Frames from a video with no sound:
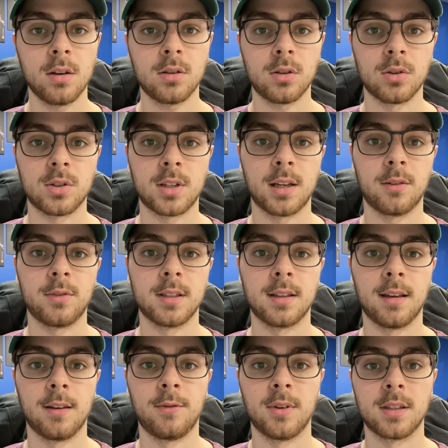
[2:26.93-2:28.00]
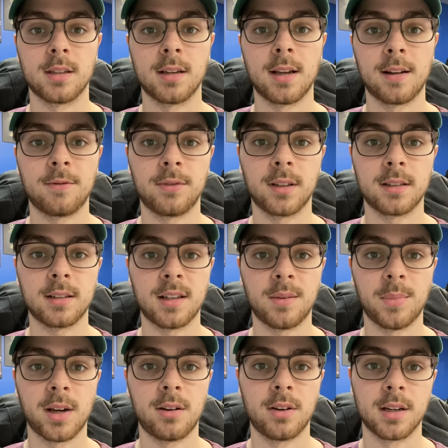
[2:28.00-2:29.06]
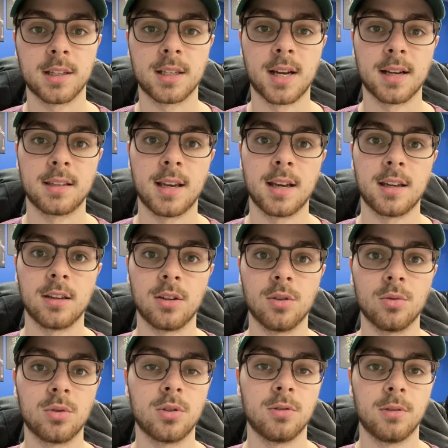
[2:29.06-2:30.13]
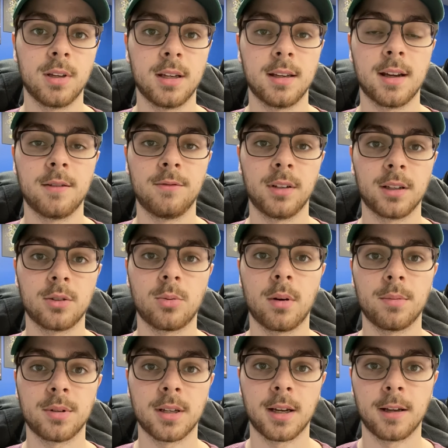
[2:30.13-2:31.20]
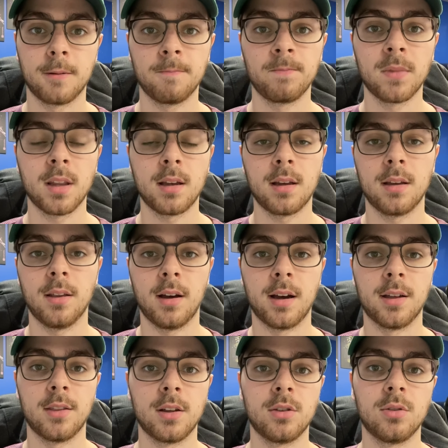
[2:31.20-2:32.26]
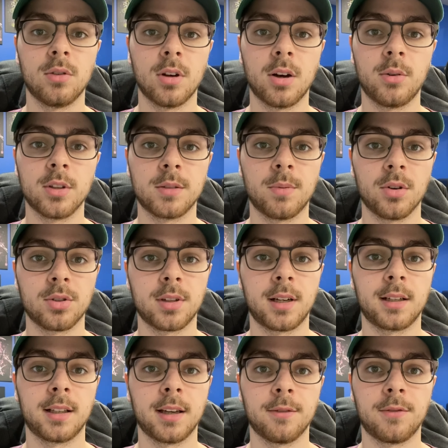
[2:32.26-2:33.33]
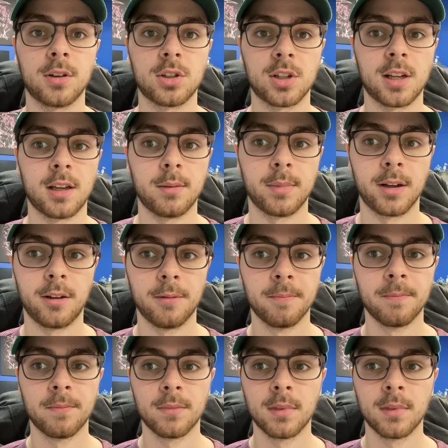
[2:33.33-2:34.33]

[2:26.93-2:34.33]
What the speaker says: So say if it's a Netflix email and it's not taking you to the Netflix website, then you know it's most likely a phishing email.